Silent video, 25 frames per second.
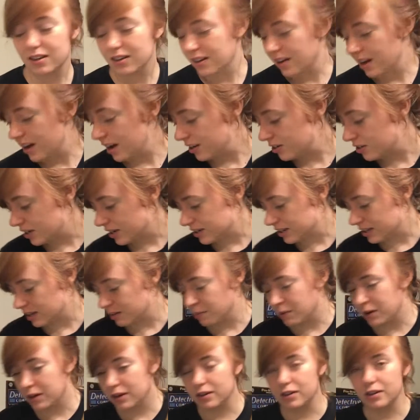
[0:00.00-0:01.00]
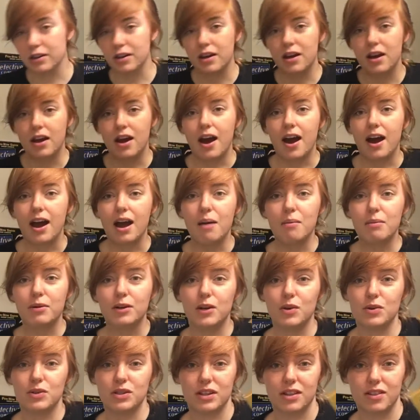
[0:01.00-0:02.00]
Hi Jackson, come on in. I have been
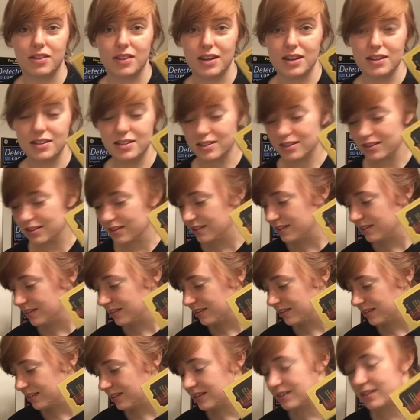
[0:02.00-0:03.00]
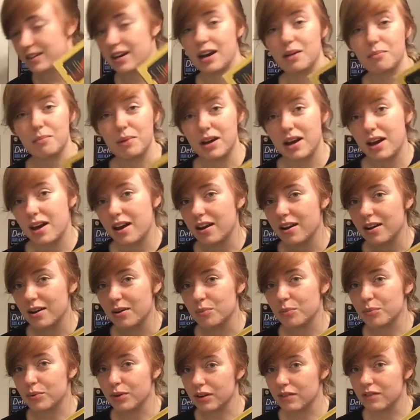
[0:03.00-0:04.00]
using this to dye my hair
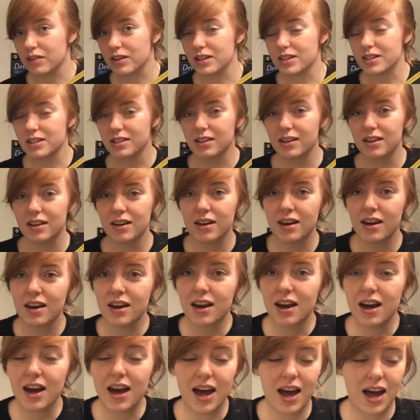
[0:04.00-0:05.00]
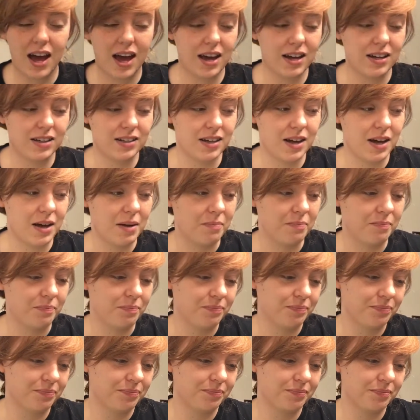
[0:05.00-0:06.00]
previously, and
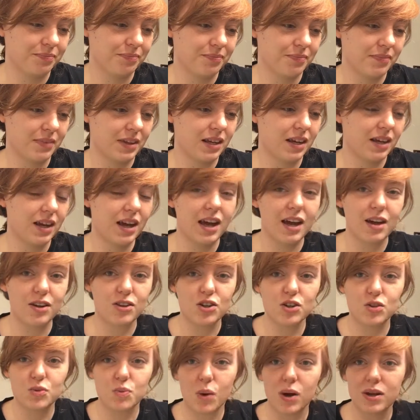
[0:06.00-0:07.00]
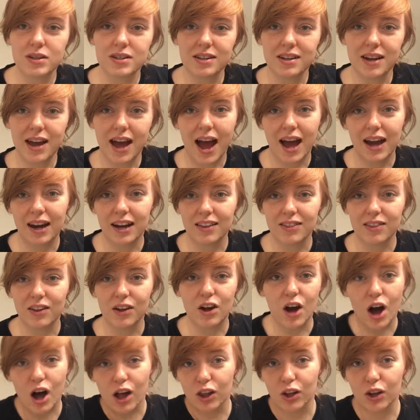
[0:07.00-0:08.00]
it just wasn't adding the
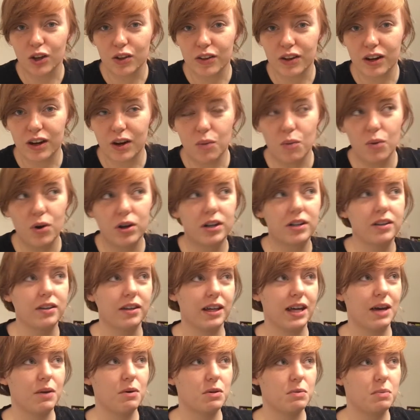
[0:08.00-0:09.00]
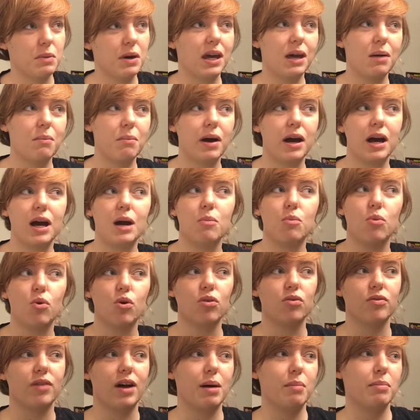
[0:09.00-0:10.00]
color that I wanted. Like, it was making my hair more
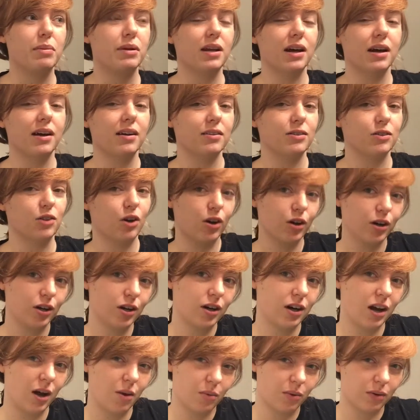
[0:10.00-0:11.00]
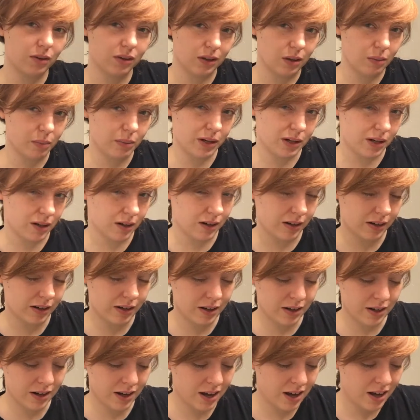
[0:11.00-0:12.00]
red but not darker, and I want a little bit
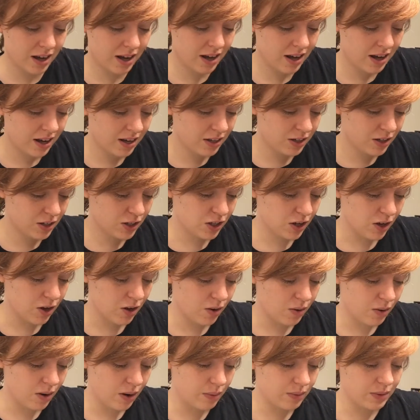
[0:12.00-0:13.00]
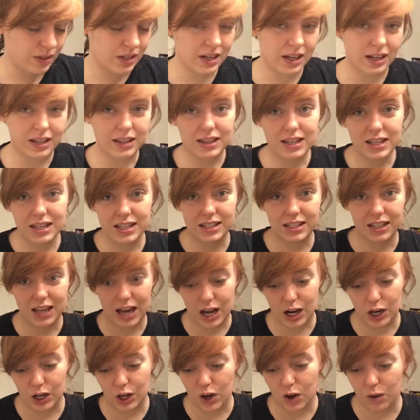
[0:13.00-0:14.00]
darker. So I was like, this
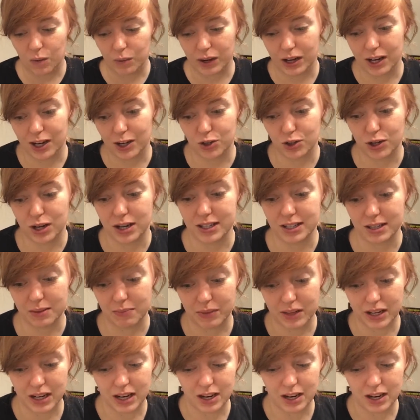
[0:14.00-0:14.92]
gotta go, we gotta try something